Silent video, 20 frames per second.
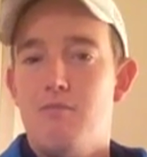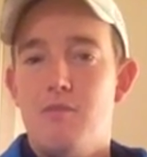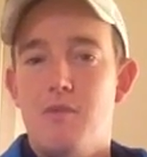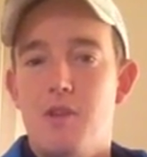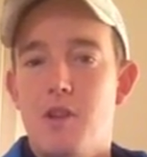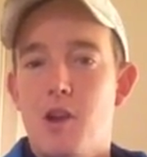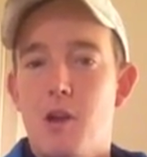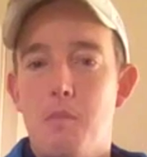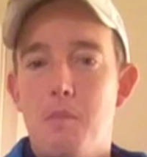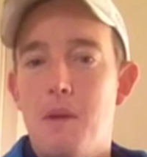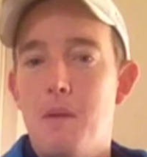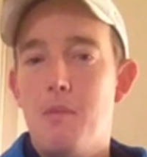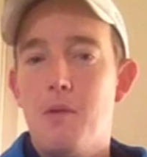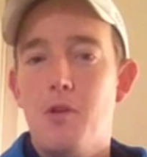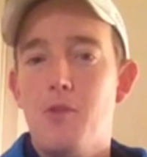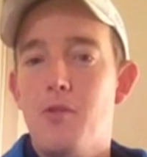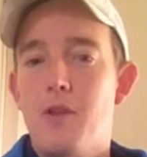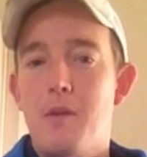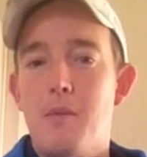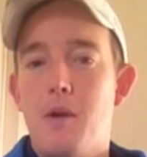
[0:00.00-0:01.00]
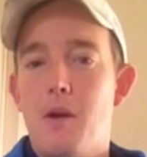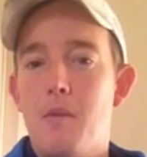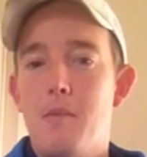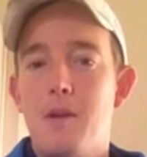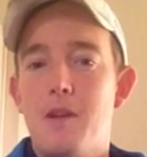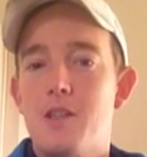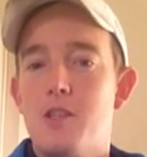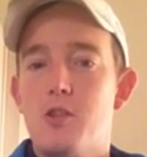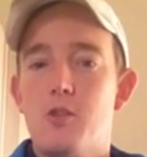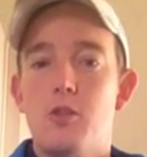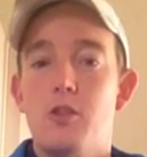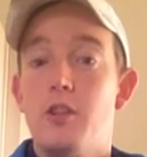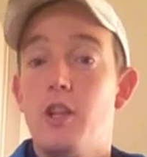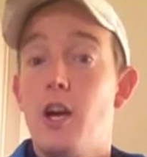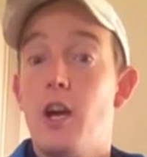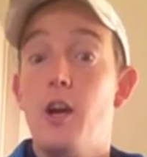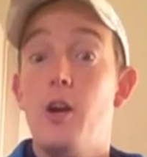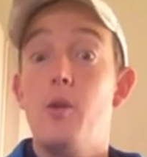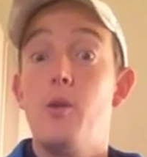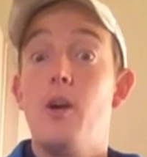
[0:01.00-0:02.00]
You know, people who read my pieces will
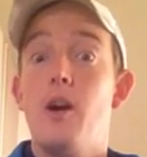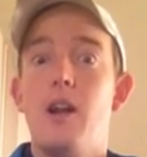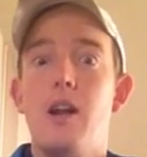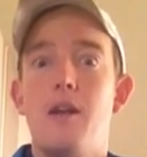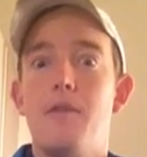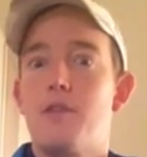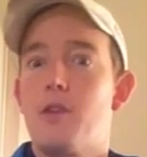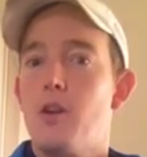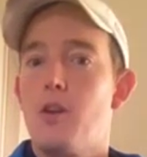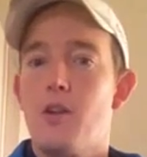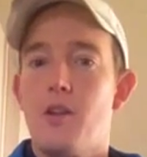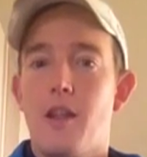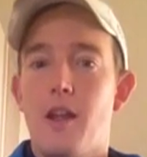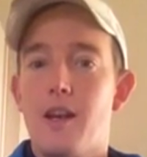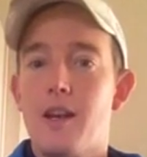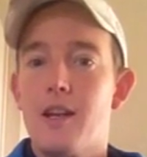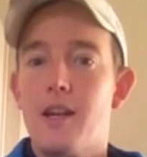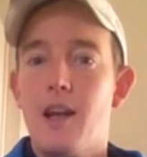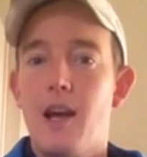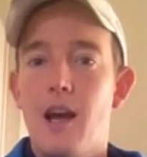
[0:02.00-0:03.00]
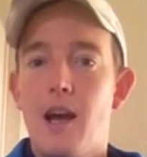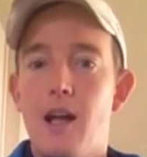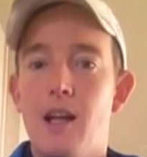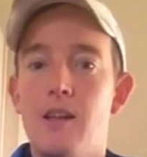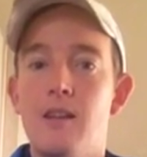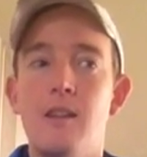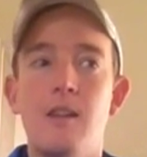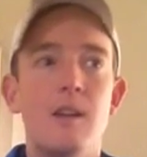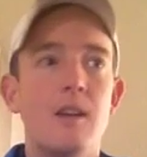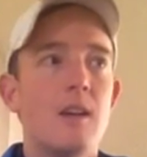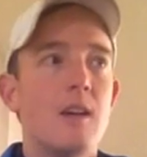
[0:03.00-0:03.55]
know I love going on that canal.